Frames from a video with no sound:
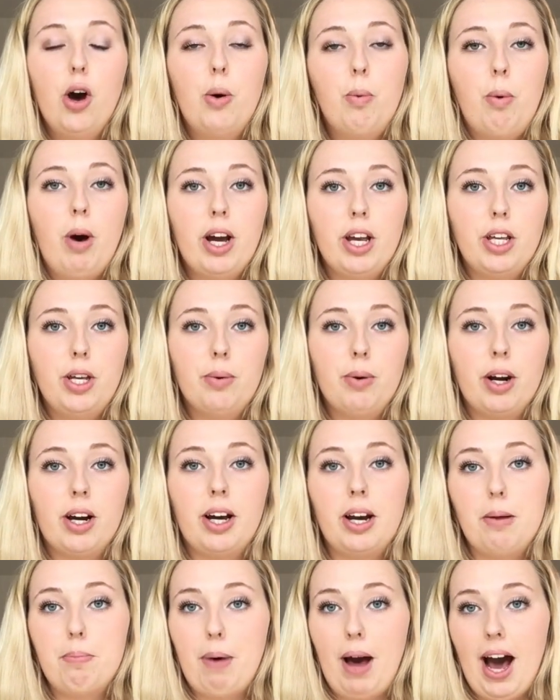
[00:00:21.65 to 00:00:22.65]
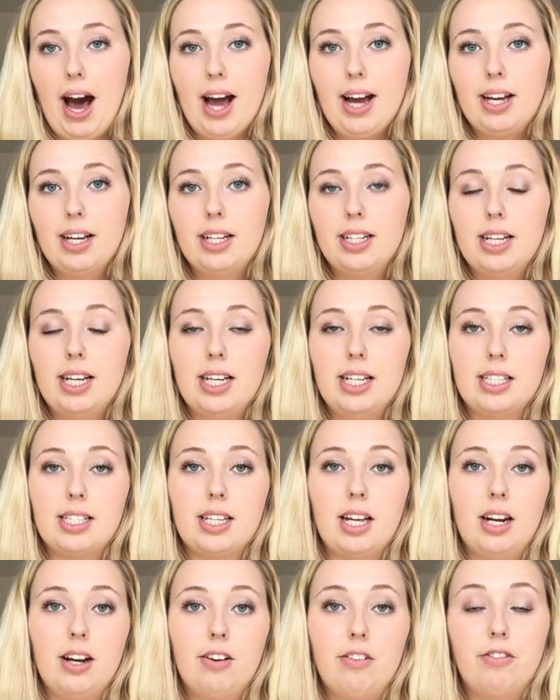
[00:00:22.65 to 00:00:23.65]
what you are going to pack is
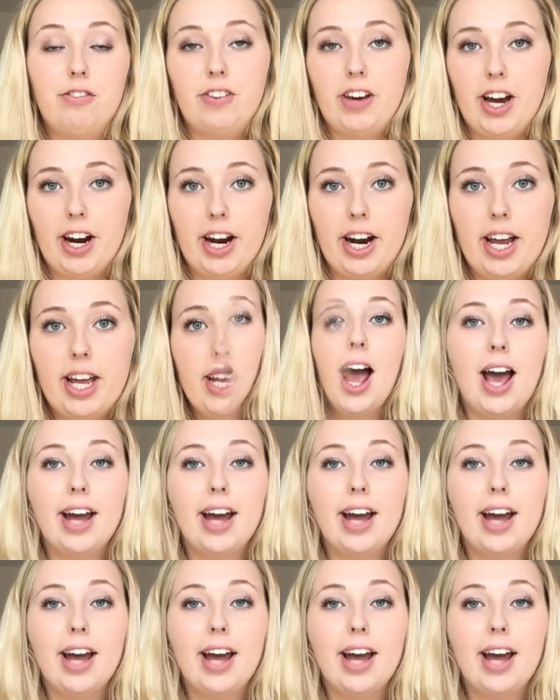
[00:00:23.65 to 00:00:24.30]
going to vary.